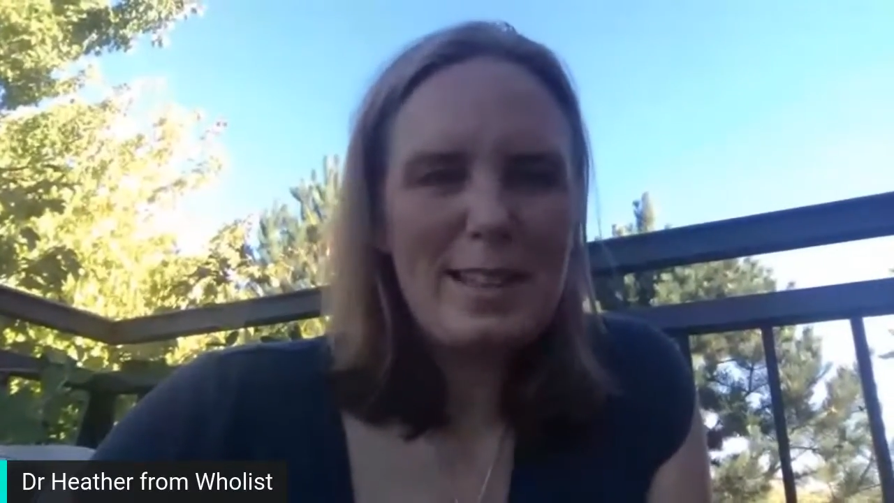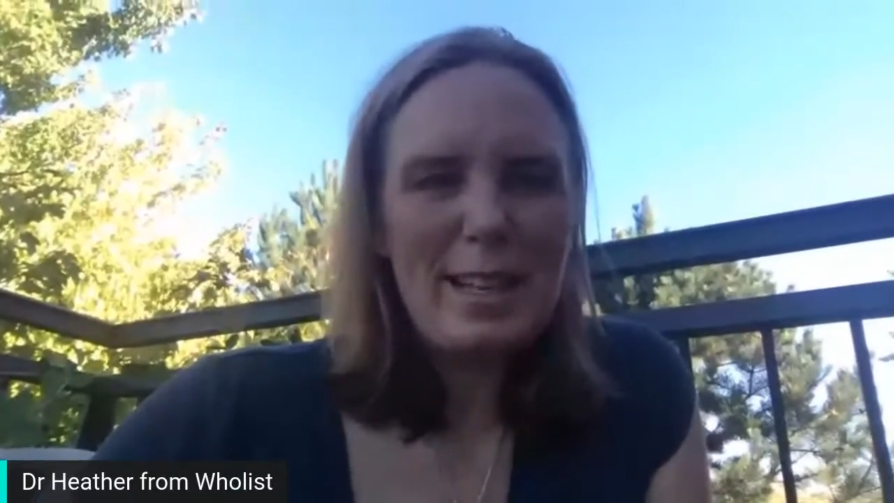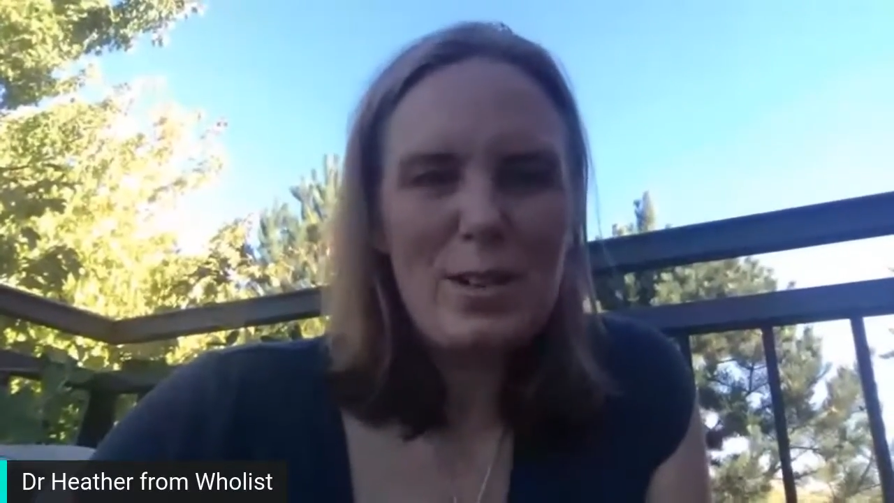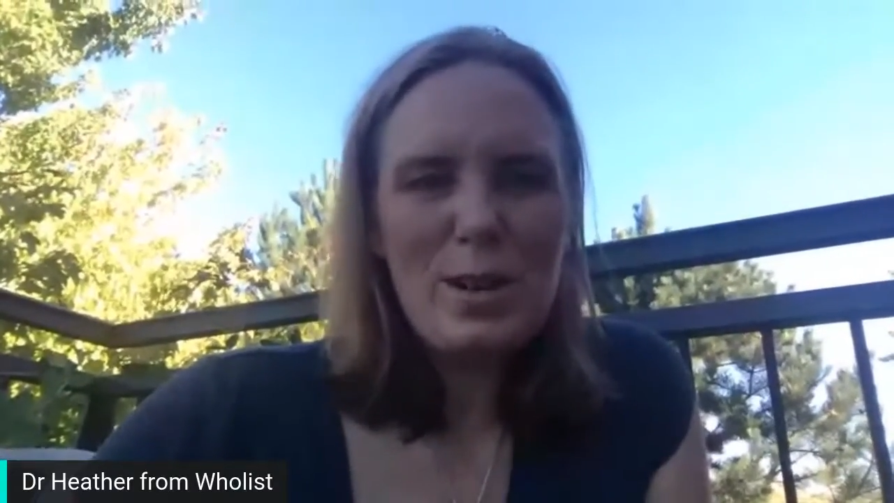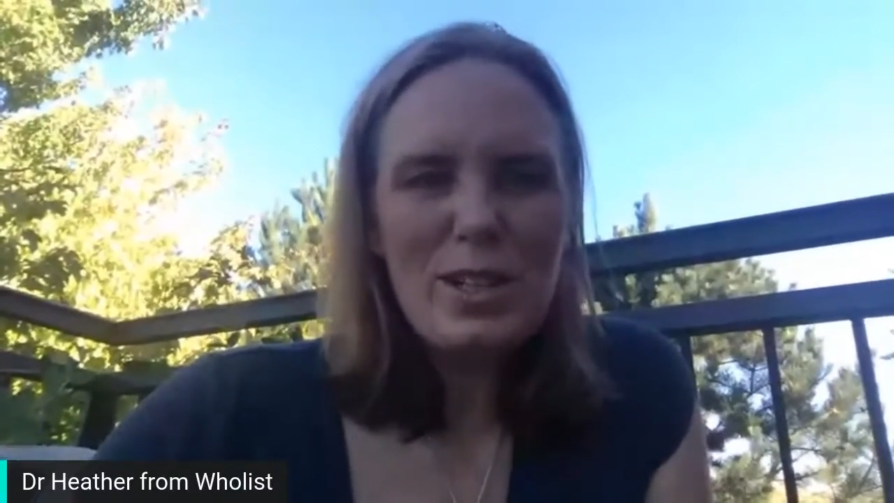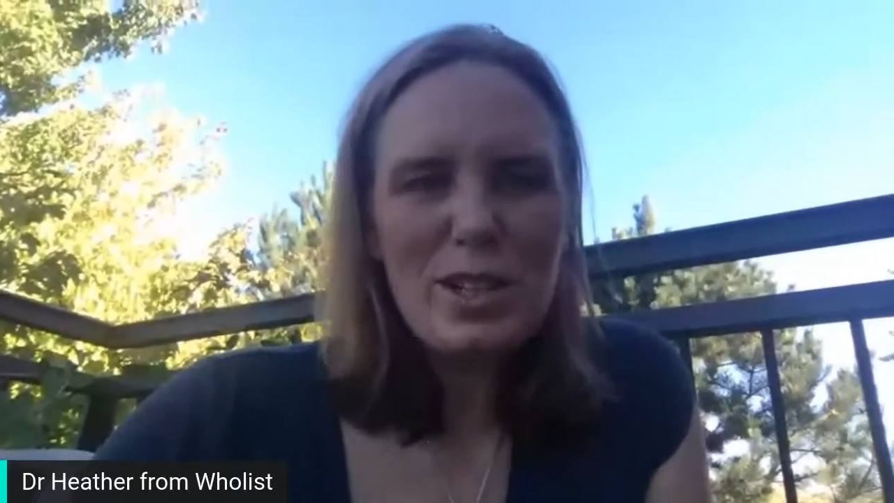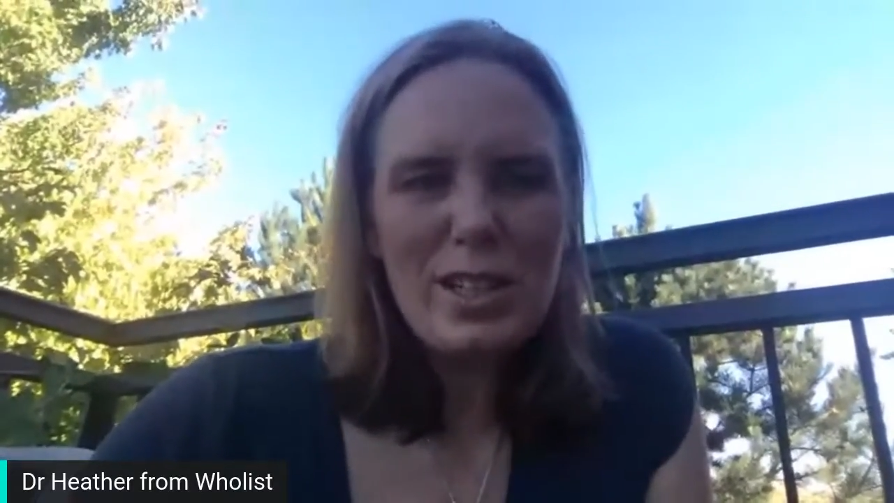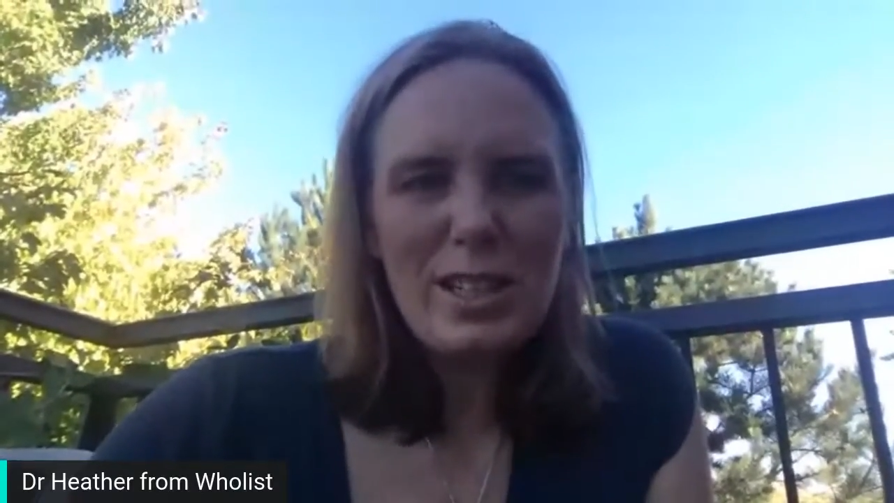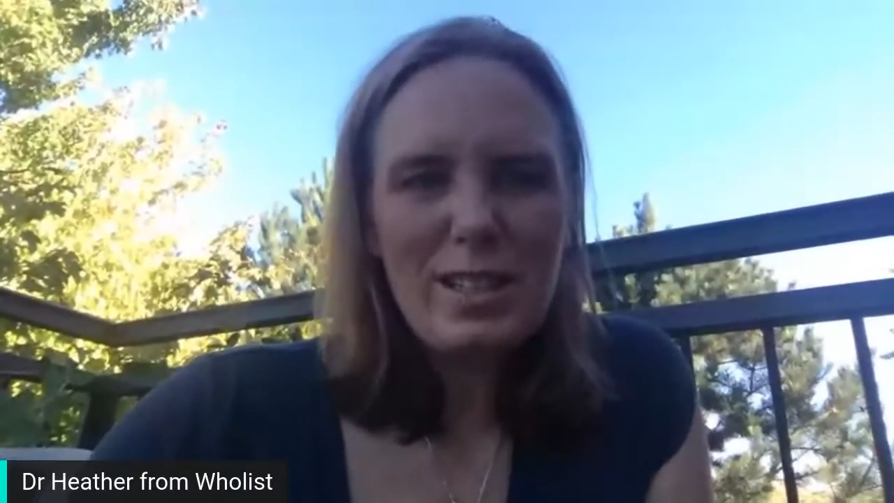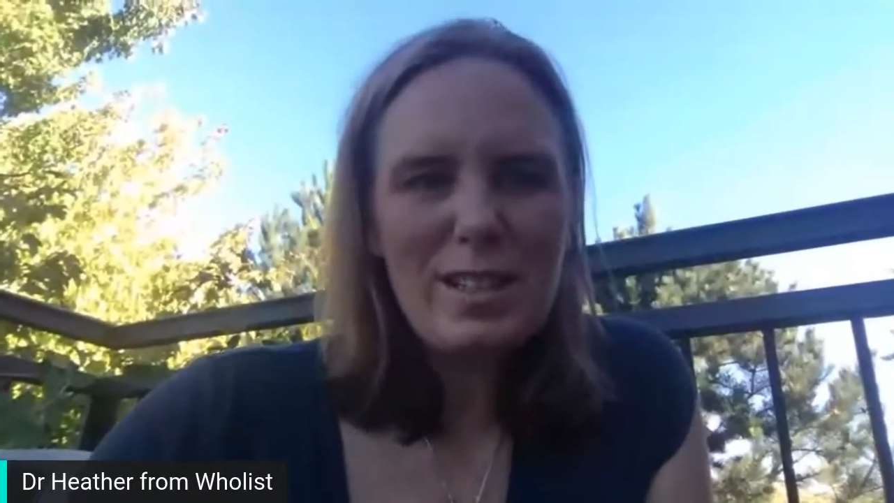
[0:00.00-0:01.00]
Any
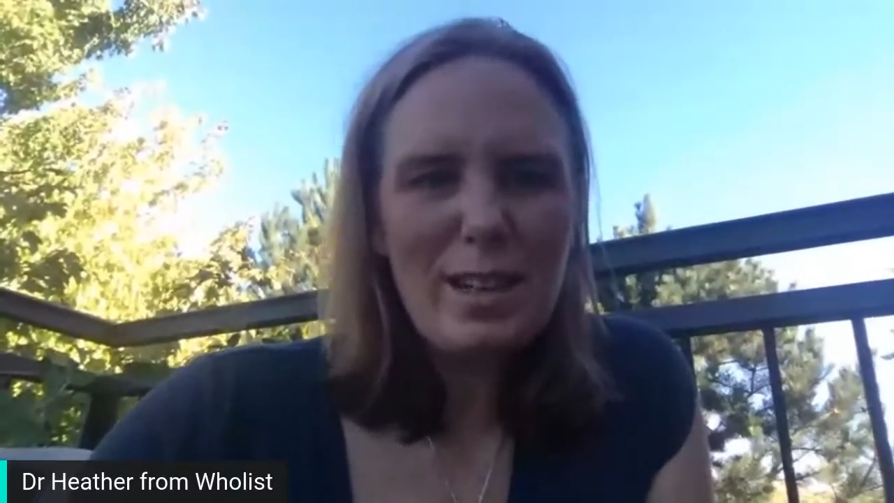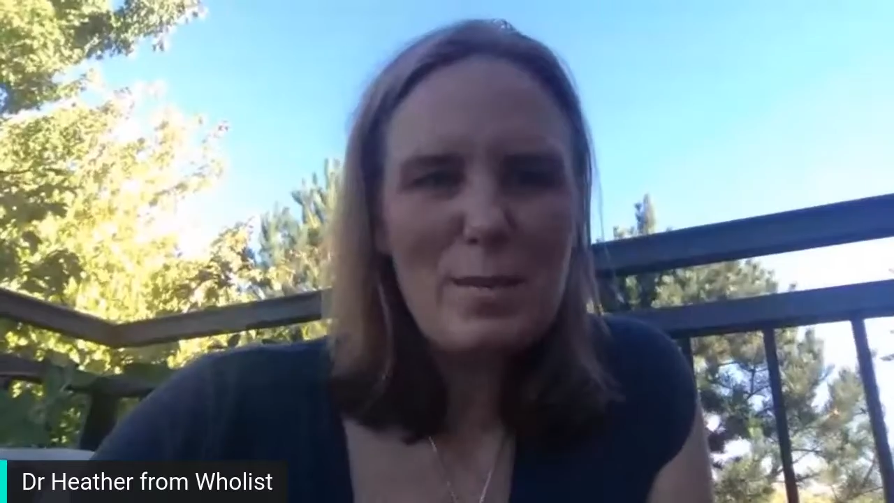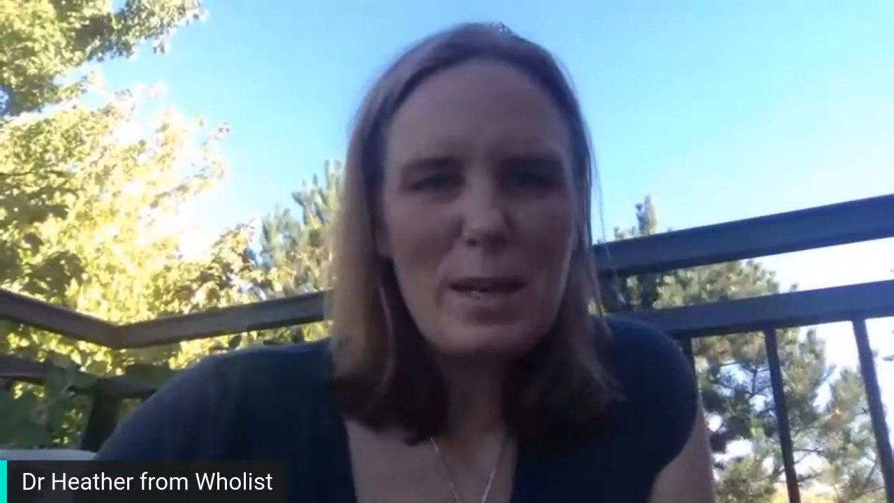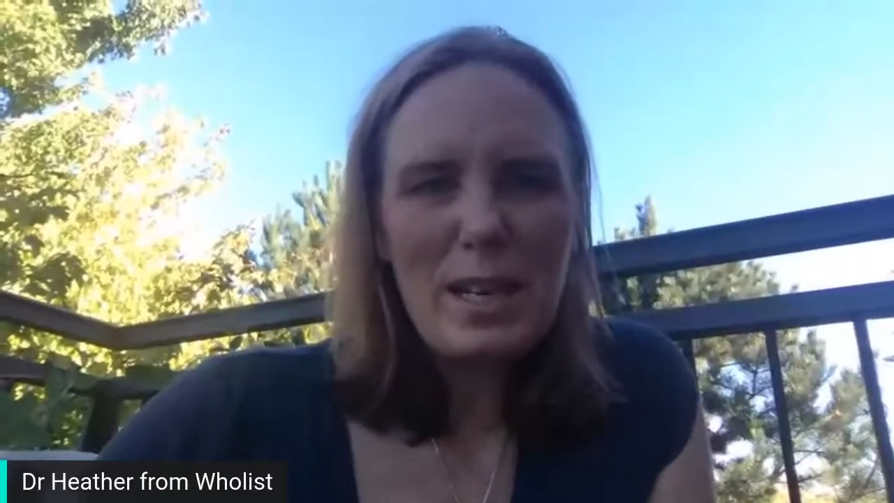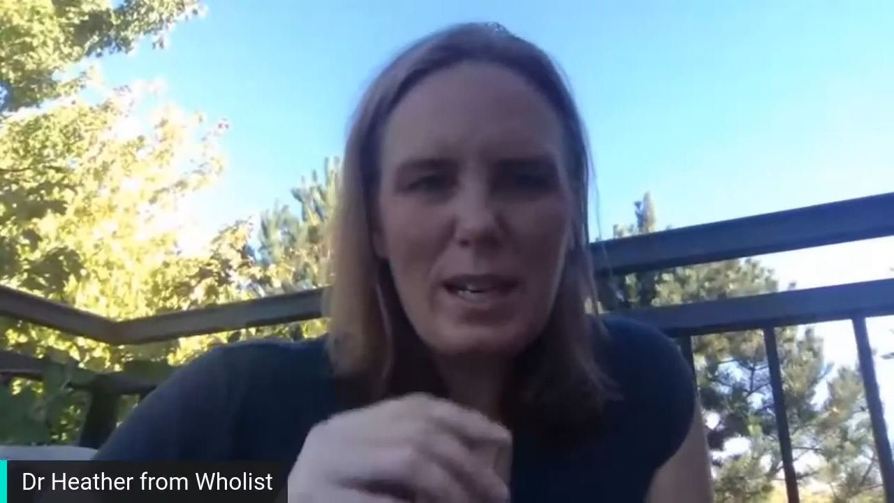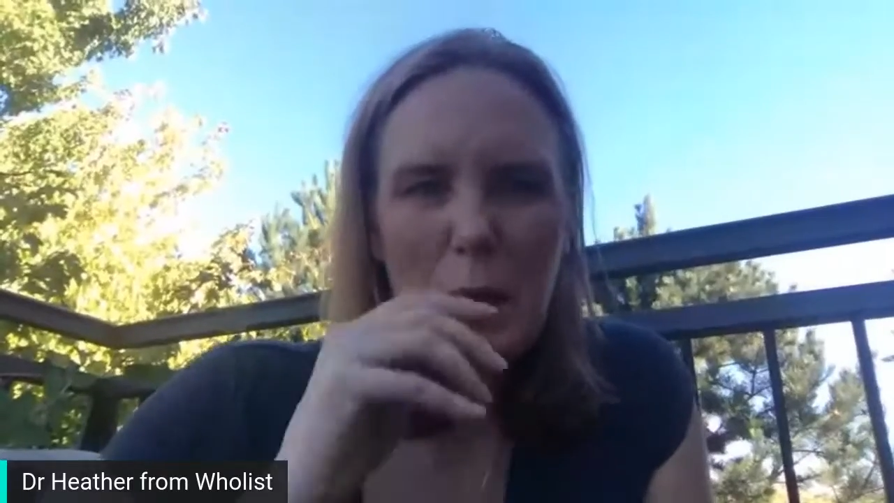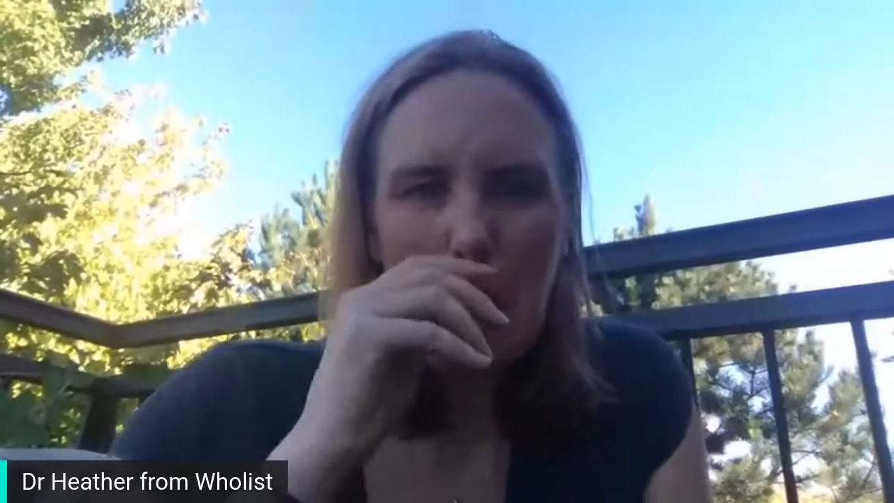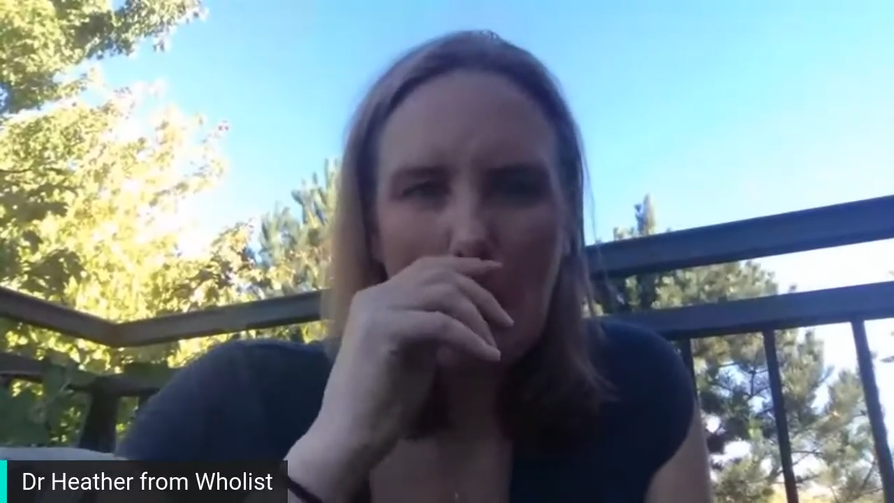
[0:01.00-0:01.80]
questions? Anybody?